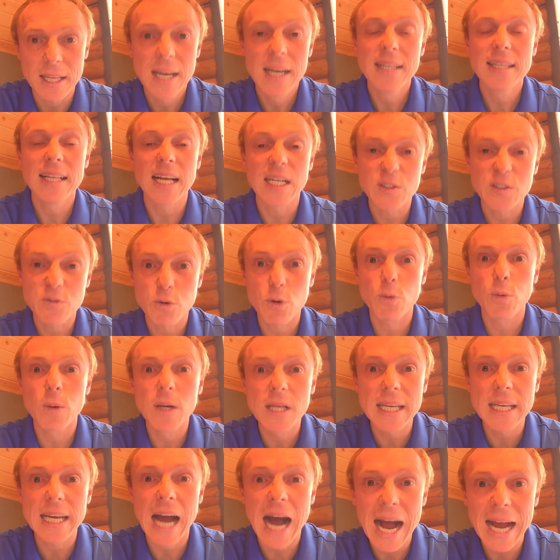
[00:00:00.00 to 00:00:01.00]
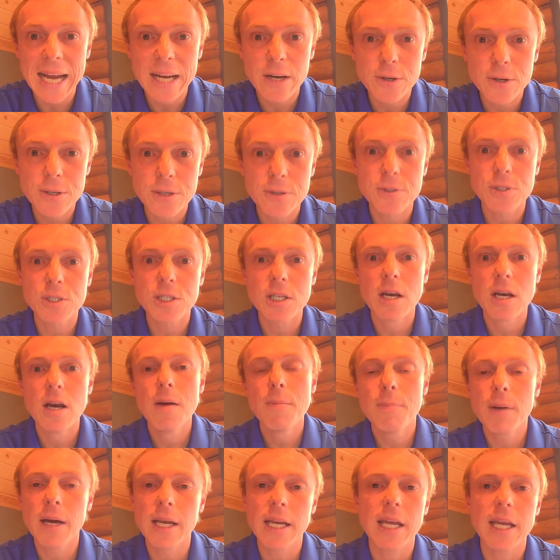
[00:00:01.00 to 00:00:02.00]
That's for really high earners,
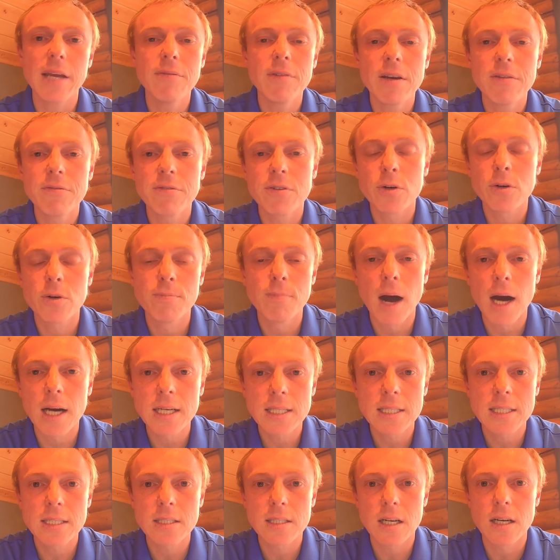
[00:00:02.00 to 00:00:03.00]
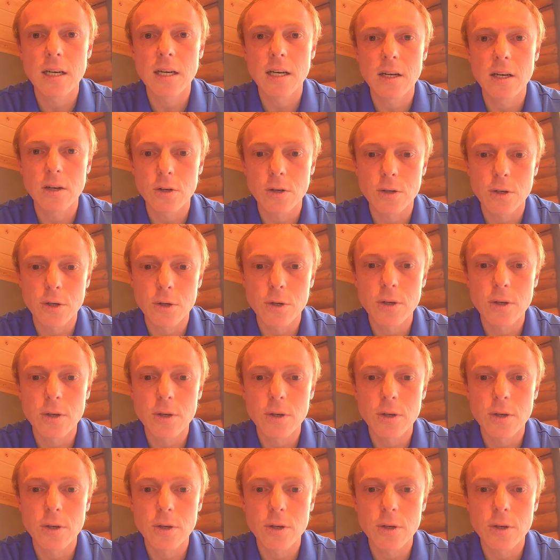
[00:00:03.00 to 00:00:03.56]
but even if you're a modest earner,